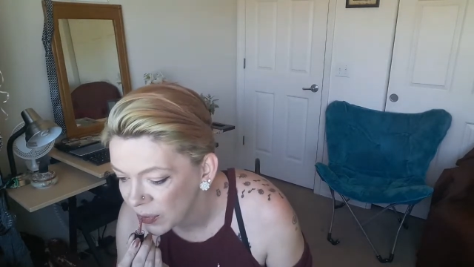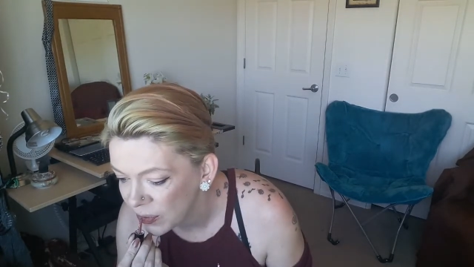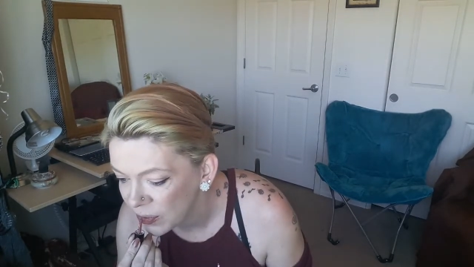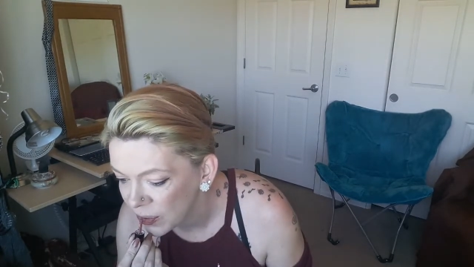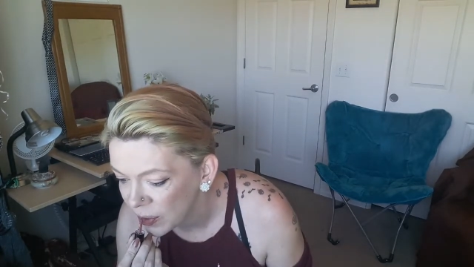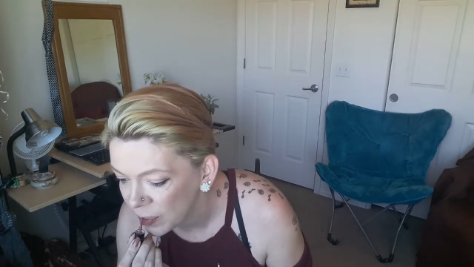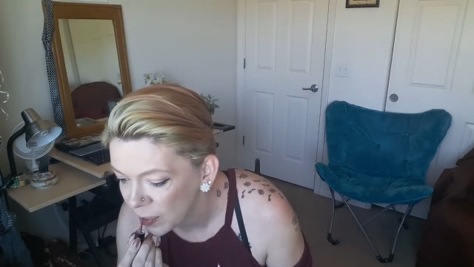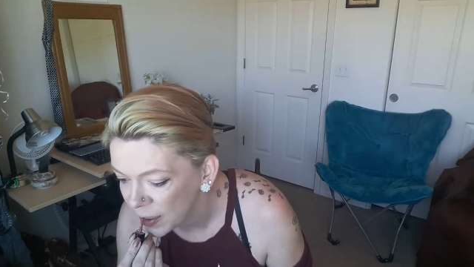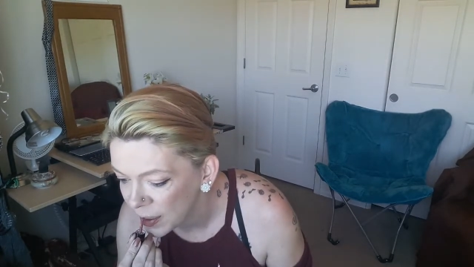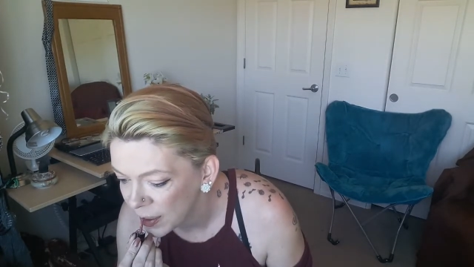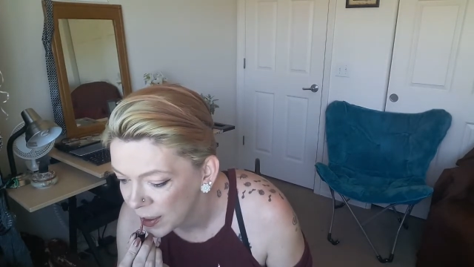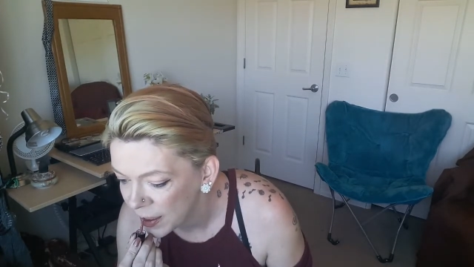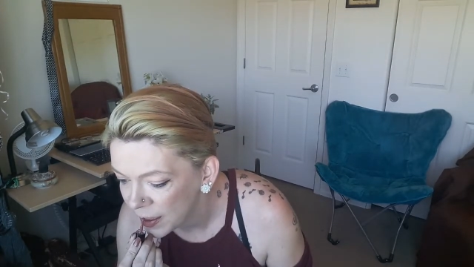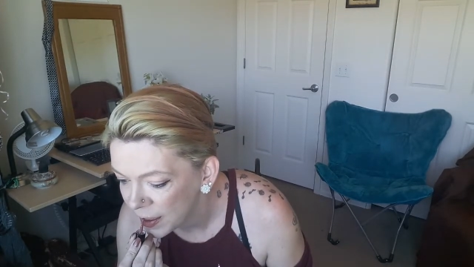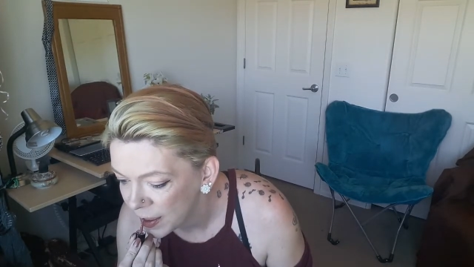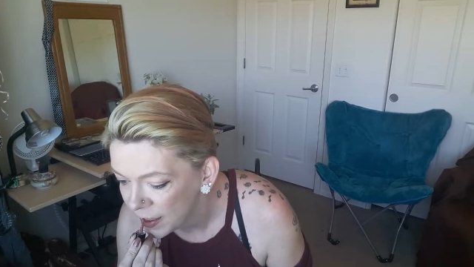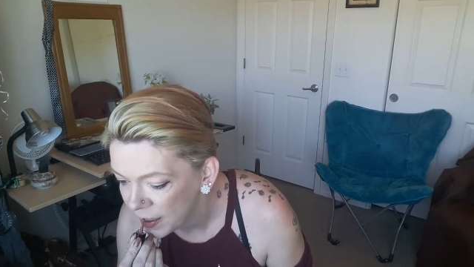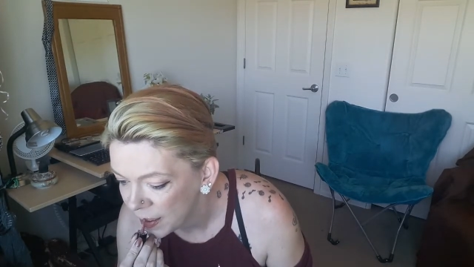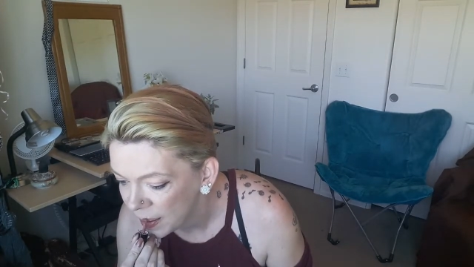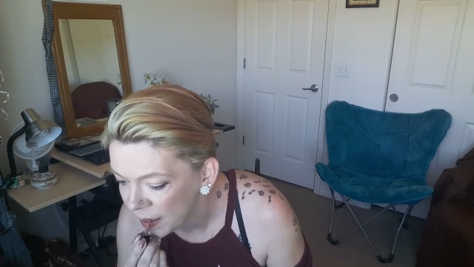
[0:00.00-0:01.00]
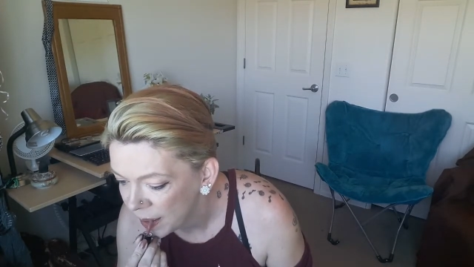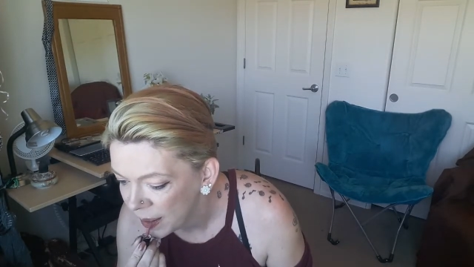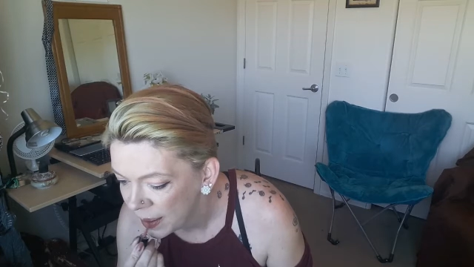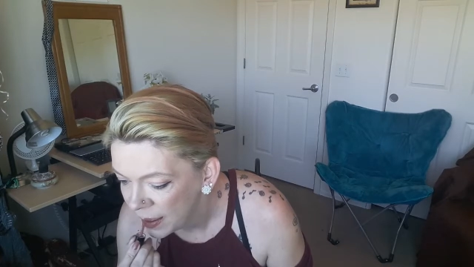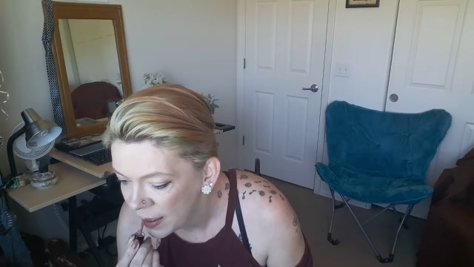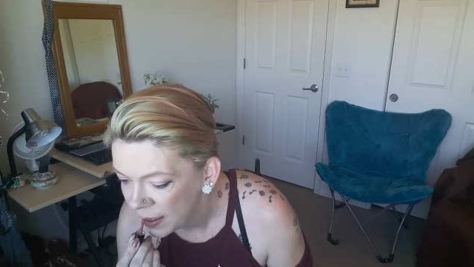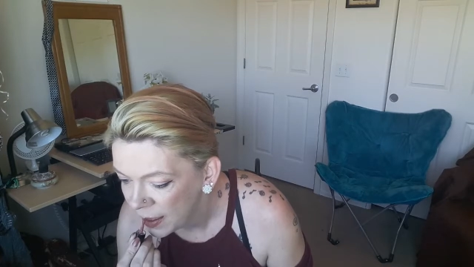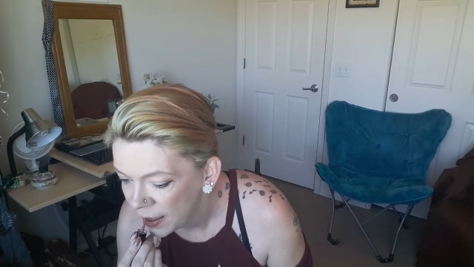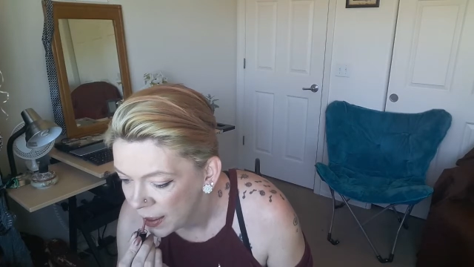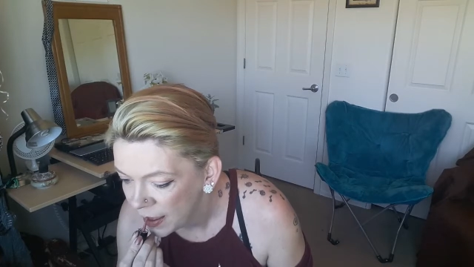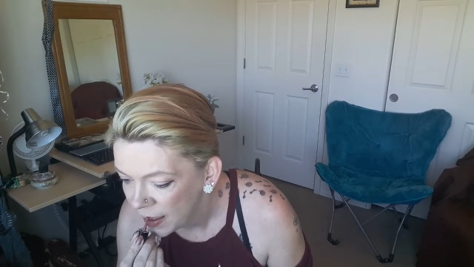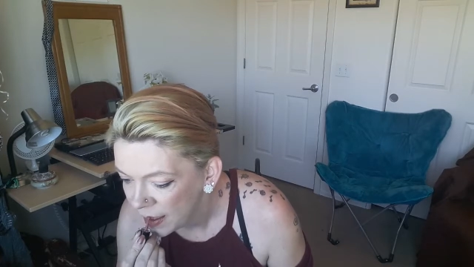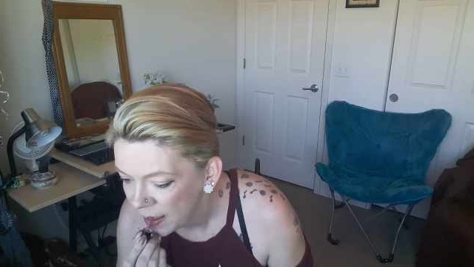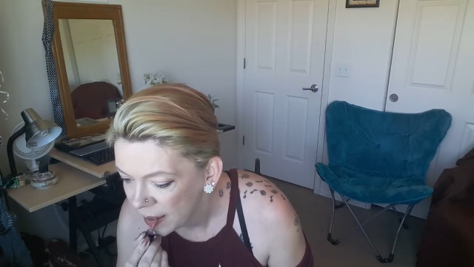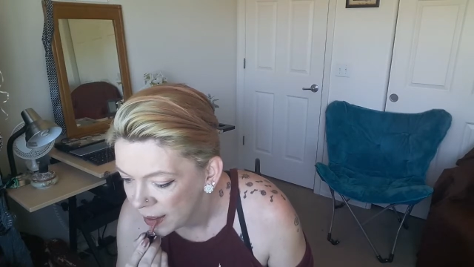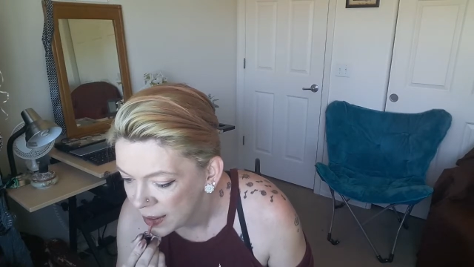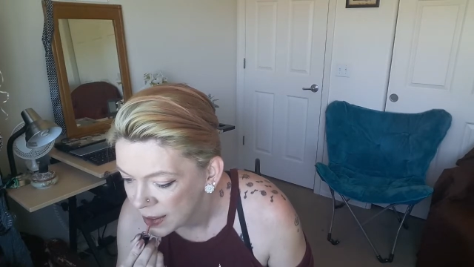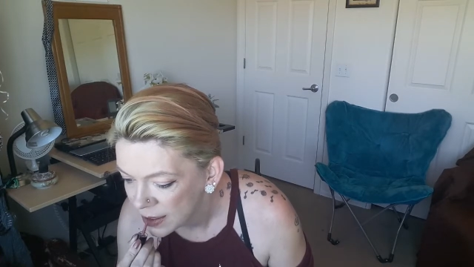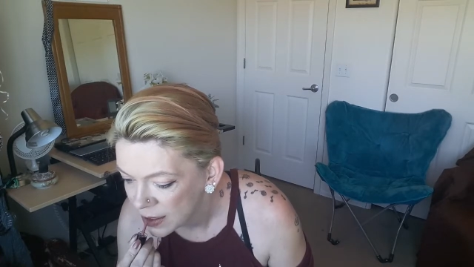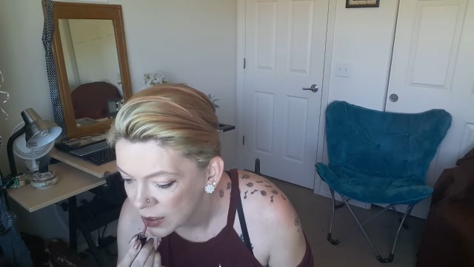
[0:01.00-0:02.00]
formula
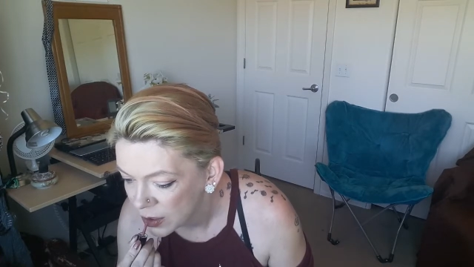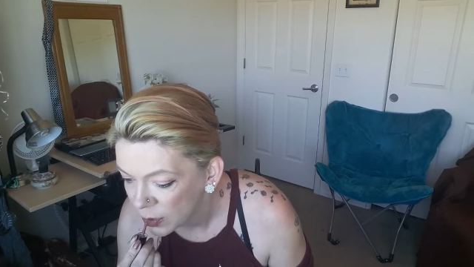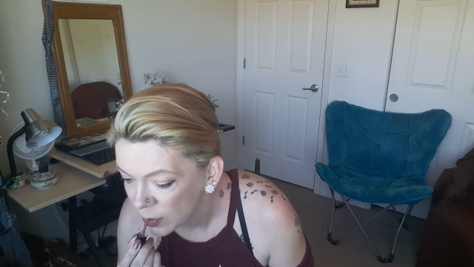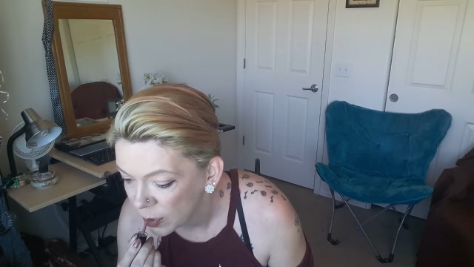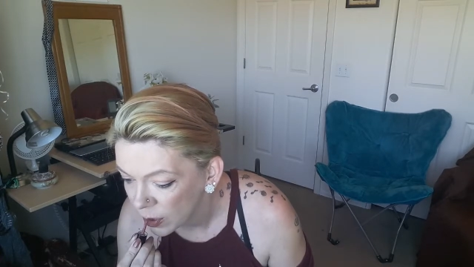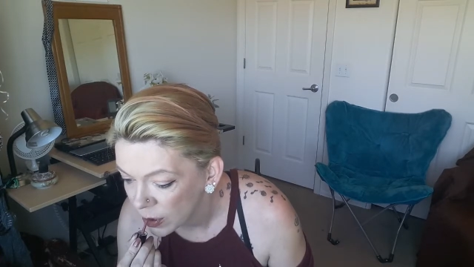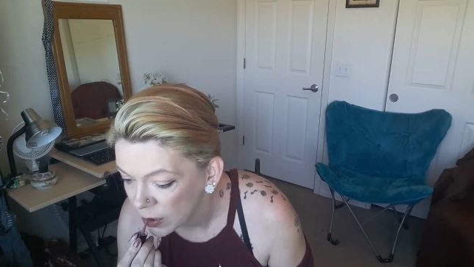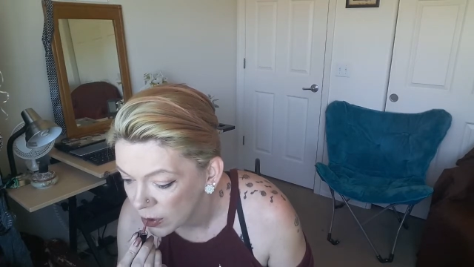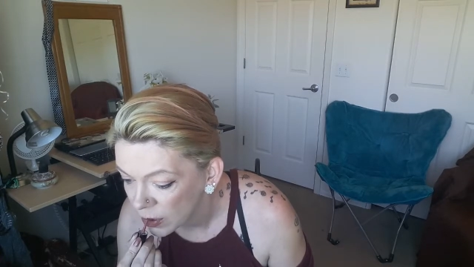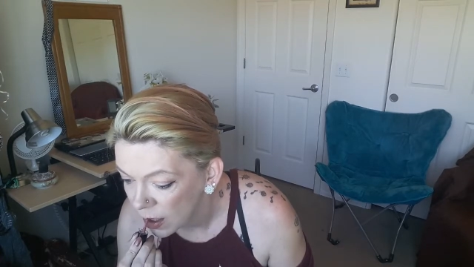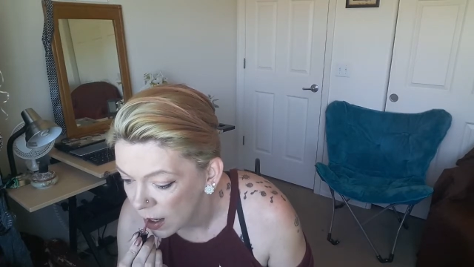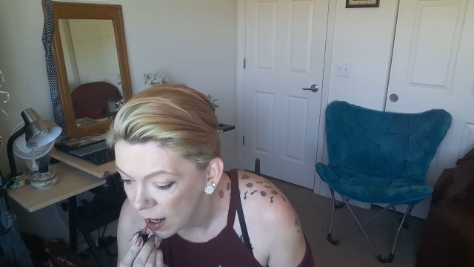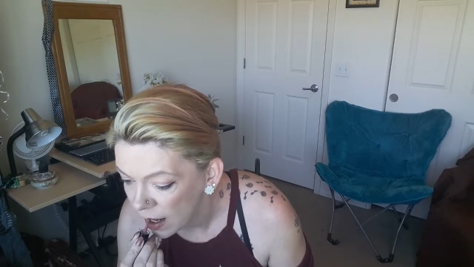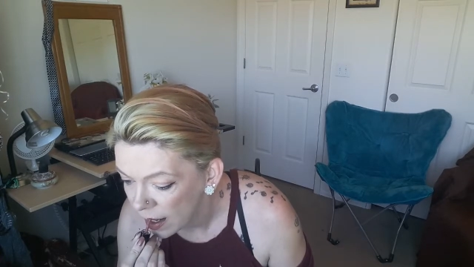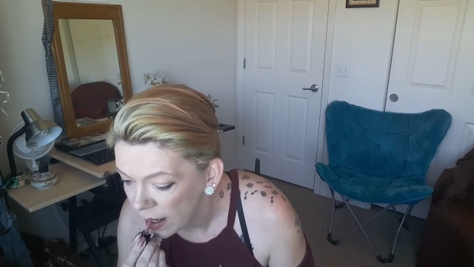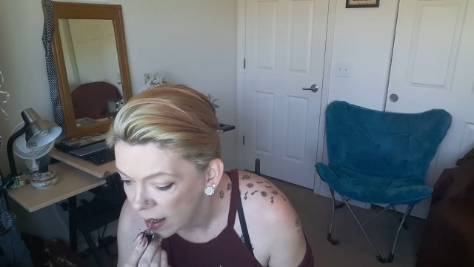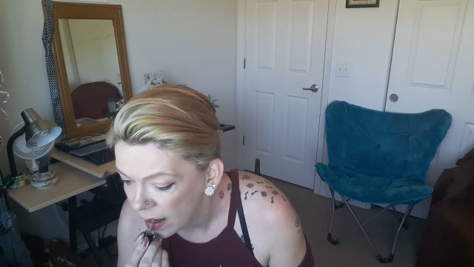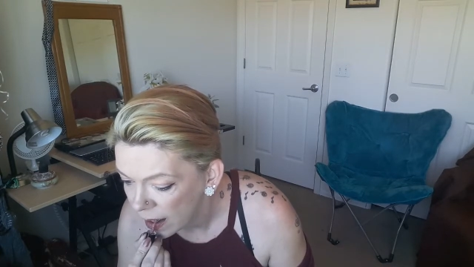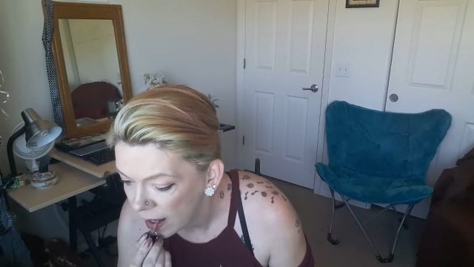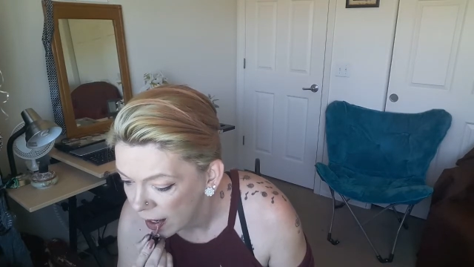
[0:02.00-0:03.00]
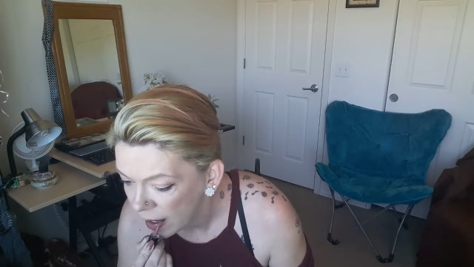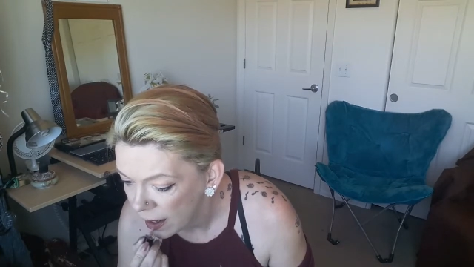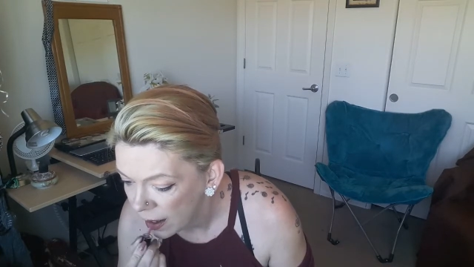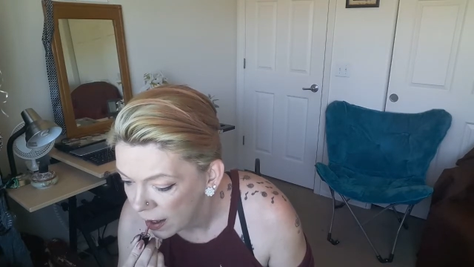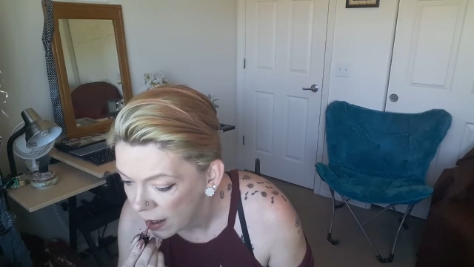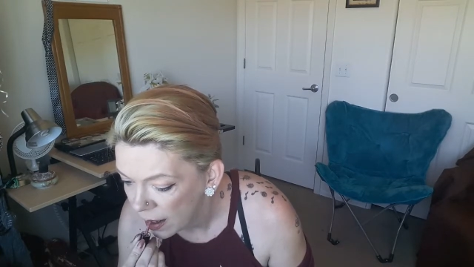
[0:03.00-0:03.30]
super drying.